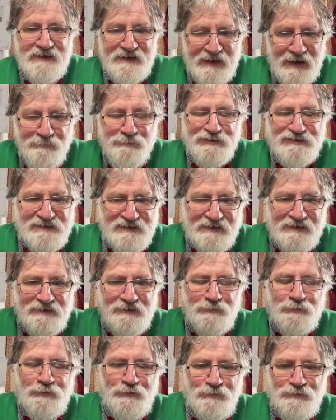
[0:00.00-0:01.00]
a
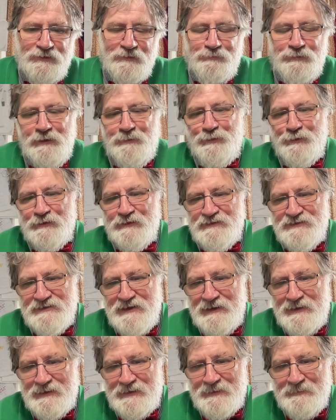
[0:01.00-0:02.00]
particular route that people can
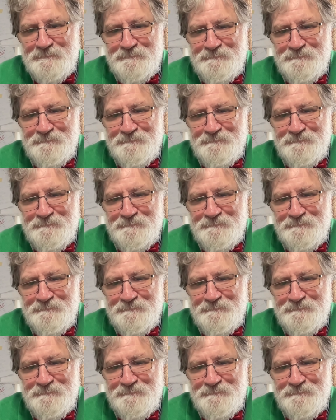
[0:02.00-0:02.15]
take.